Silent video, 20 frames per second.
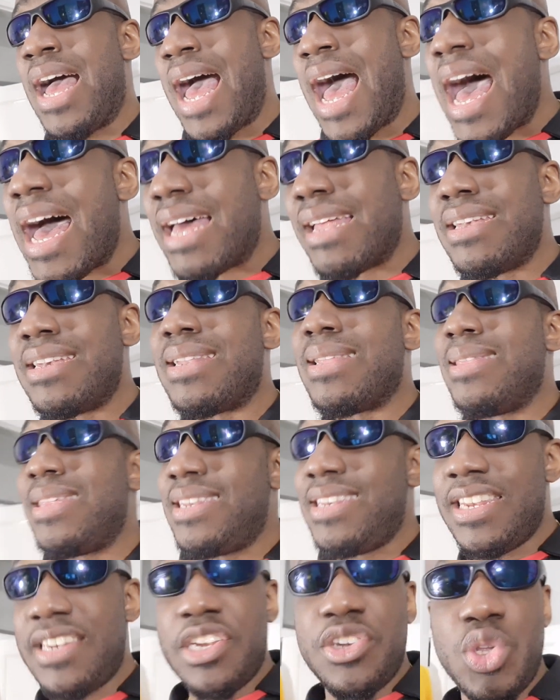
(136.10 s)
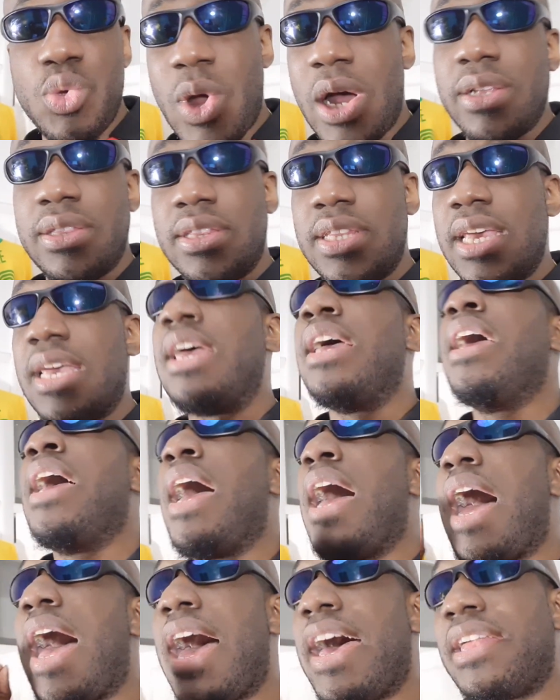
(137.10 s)
and they needed you out there.
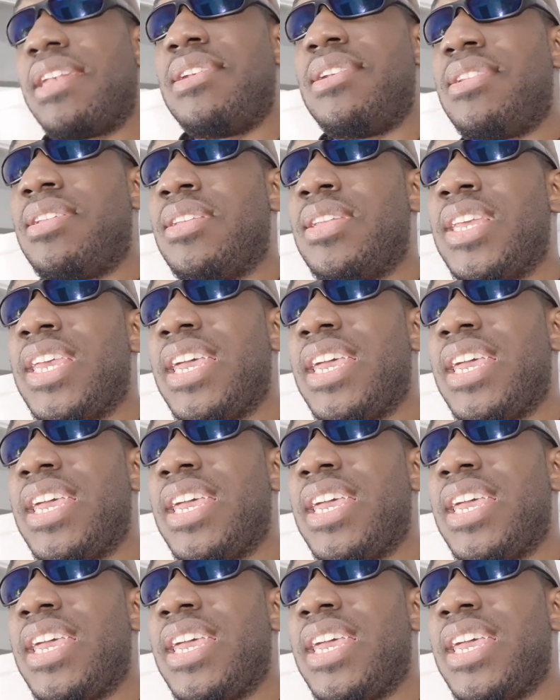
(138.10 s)
And